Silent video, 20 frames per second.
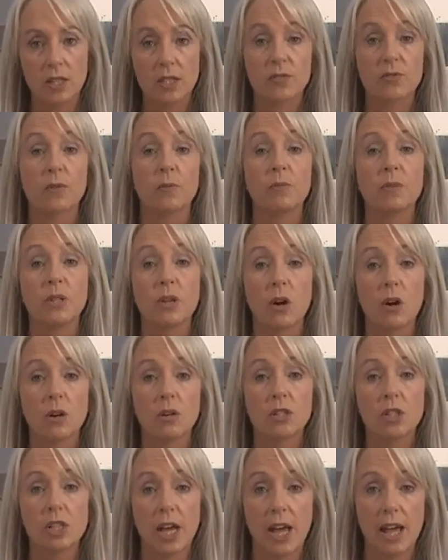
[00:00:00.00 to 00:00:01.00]
large
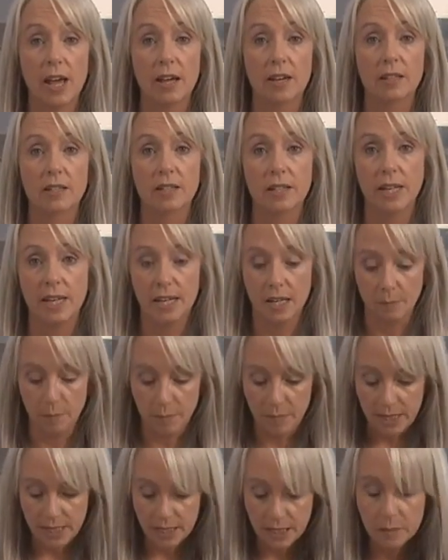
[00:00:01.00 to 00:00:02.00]
eggs in a
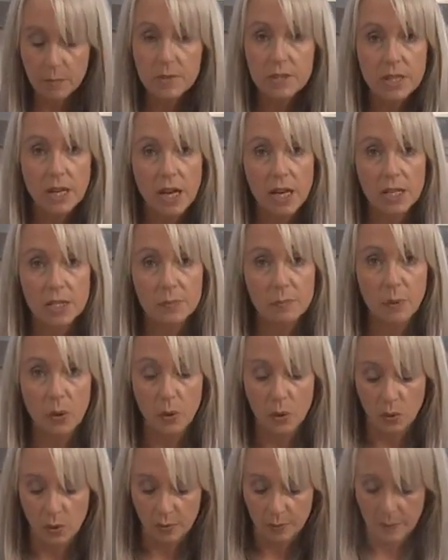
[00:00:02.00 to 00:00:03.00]
medium-sized bowl, and